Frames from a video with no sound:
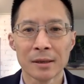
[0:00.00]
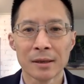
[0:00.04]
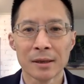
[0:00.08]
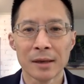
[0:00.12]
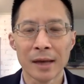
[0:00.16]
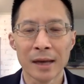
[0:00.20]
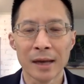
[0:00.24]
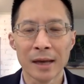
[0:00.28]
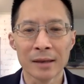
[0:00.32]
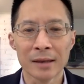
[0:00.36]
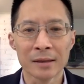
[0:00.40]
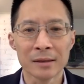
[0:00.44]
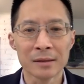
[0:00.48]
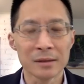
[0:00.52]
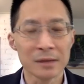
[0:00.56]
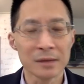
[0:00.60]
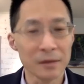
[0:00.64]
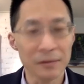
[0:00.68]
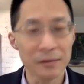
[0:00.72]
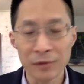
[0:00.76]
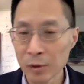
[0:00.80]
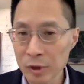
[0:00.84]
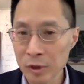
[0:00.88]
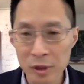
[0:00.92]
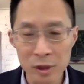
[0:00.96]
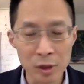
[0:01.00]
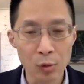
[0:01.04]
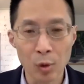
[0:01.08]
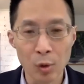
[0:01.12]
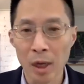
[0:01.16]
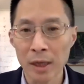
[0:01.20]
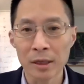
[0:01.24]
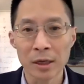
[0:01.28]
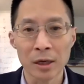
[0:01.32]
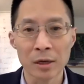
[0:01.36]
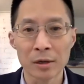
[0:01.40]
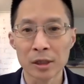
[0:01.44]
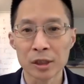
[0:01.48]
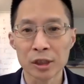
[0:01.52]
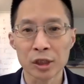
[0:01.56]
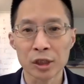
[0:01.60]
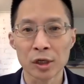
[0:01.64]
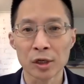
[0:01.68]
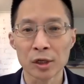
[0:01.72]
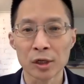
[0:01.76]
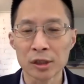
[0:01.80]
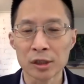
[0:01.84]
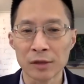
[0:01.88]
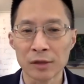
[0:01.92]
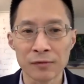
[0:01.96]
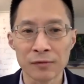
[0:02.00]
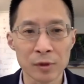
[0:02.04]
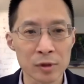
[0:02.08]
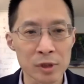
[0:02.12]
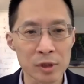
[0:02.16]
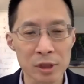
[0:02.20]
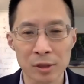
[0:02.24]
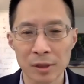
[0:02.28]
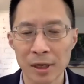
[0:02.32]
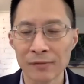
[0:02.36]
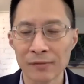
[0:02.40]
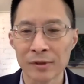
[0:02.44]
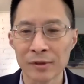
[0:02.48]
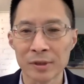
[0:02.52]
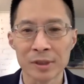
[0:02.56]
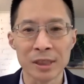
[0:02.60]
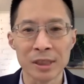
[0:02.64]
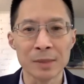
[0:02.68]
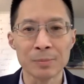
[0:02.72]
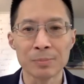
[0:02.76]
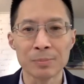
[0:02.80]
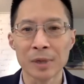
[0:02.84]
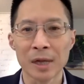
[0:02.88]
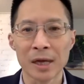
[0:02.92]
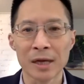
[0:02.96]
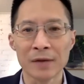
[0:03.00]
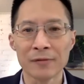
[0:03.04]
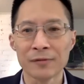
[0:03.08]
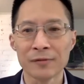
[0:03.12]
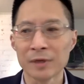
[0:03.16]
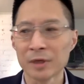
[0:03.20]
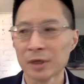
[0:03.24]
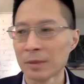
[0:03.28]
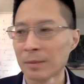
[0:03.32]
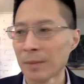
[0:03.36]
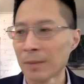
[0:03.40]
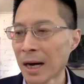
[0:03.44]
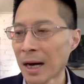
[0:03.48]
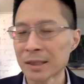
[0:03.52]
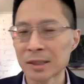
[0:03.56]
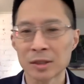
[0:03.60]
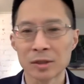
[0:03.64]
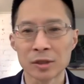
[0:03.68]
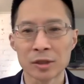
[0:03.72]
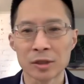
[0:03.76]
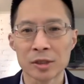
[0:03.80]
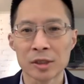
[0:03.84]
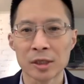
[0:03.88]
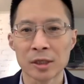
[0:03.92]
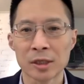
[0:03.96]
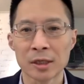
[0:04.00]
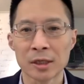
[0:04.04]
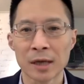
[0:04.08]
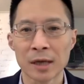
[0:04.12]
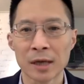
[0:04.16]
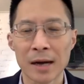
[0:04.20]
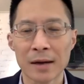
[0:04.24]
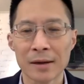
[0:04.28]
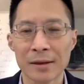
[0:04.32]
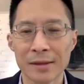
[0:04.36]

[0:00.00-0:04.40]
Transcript: And if you still want to go to church, if you still have a deep life in your mosque or your synagogue,